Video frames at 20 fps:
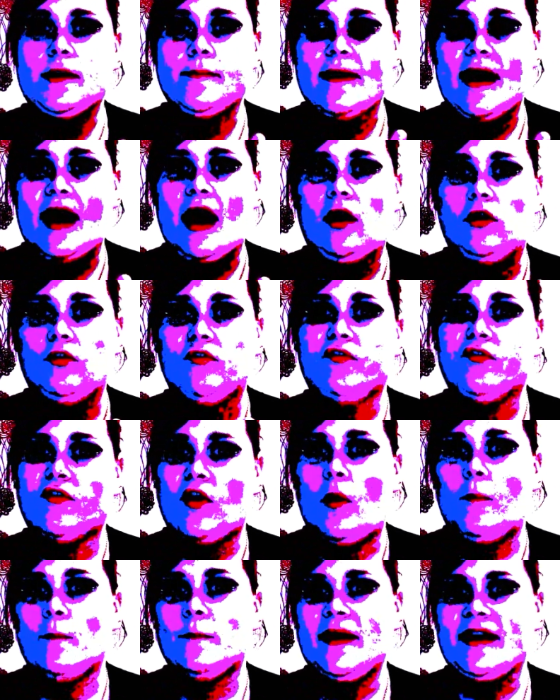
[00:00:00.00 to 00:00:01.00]
email
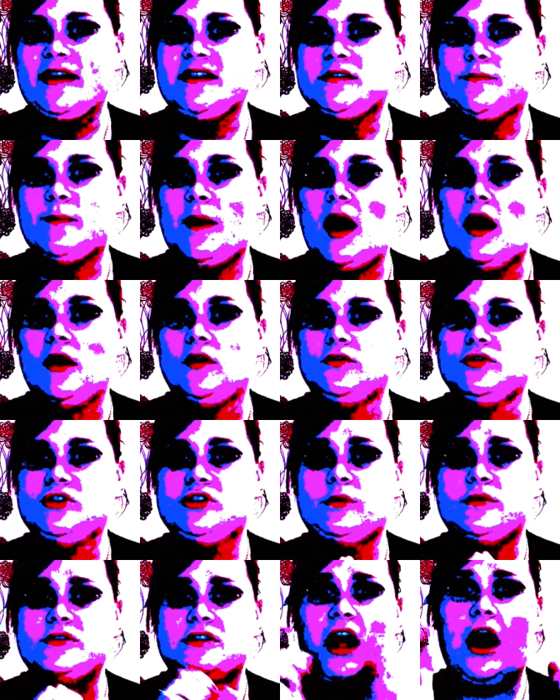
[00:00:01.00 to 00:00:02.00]
from Pink Sparkle
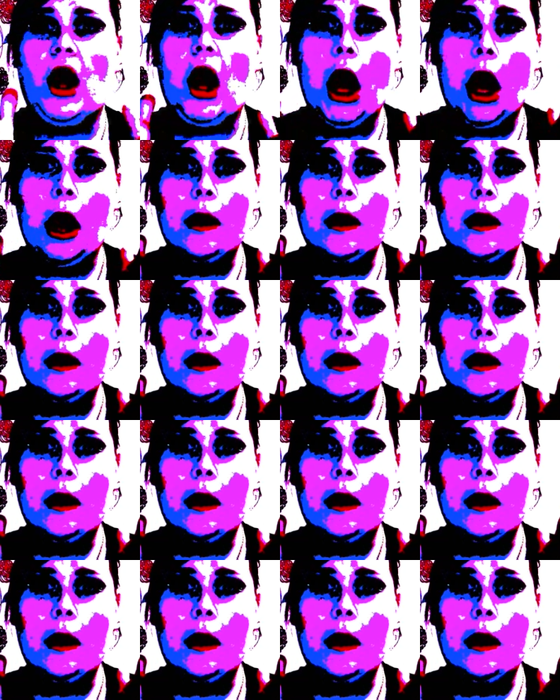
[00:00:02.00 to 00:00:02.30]
so I was like oh